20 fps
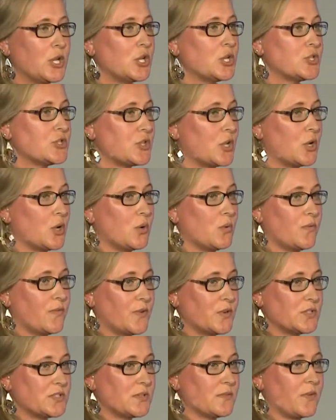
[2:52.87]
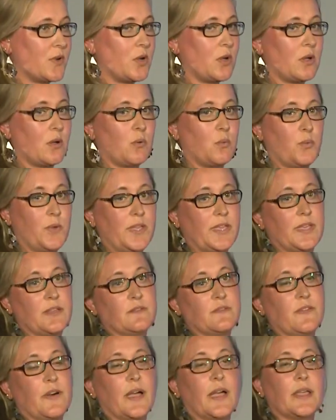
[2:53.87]
So first of all, we can
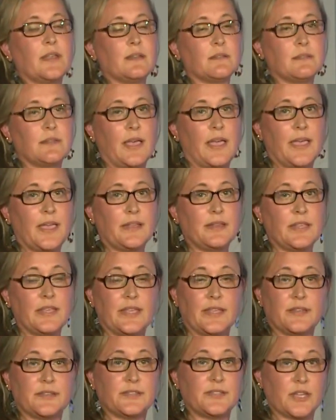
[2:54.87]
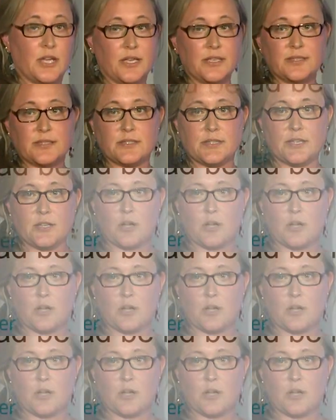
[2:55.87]
find lead in dust in our